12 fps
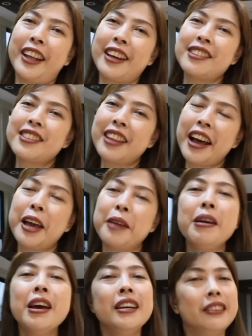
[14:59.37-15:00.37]
next
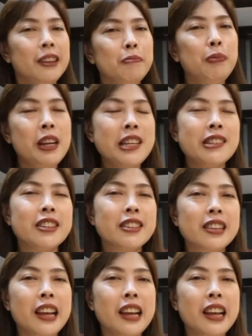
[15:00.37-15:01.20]
time, then please just